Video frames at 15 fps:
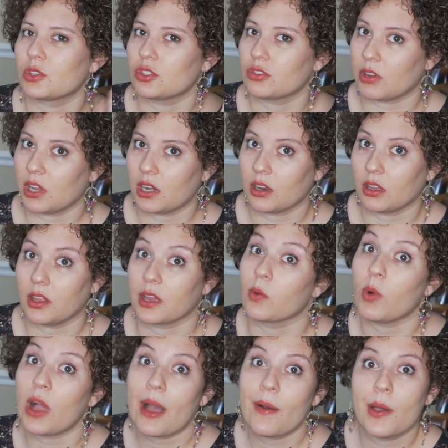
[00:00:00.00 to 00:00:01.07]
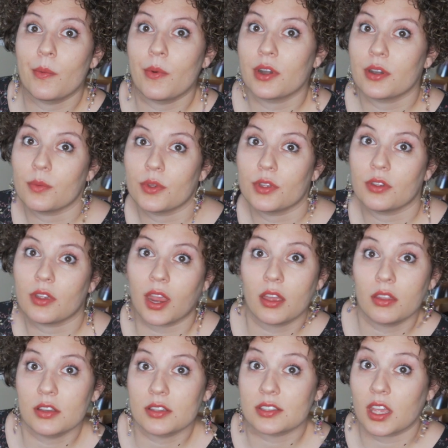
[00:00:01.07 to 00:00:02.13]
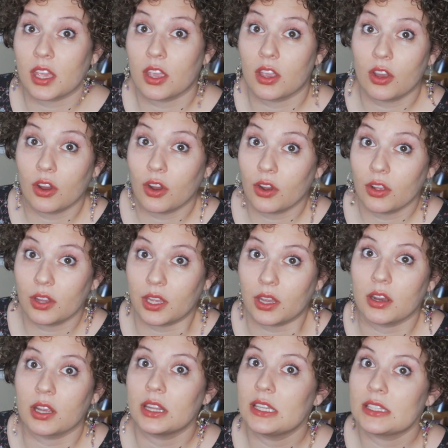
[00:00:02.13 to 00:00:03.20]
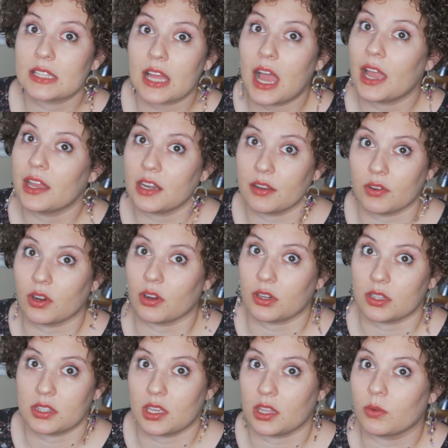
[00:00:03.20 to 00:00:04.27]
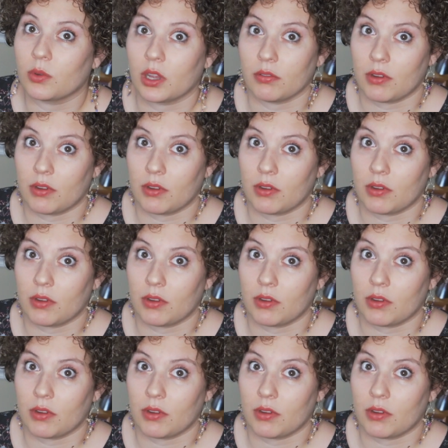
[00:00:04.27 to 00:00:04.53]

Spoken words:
like, wow, I wonder what your hair looks like curly, or at least I never heard it the other way around.